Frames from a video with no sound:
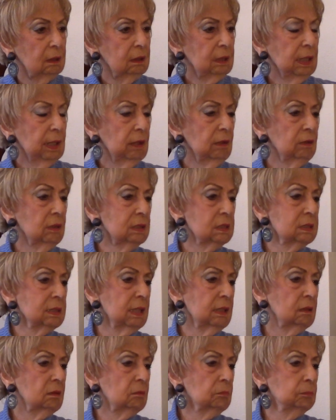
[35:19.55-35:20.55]
Yeah, it's
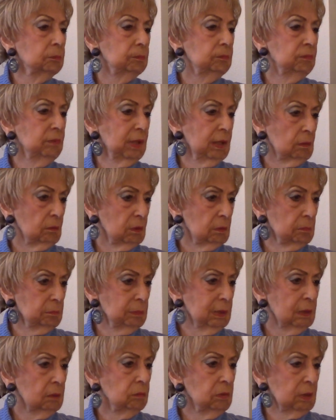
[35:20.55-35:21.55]
that one,
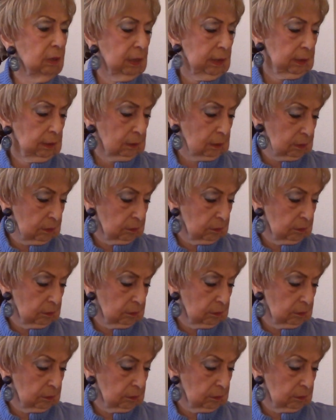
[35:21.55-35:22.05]
big one here.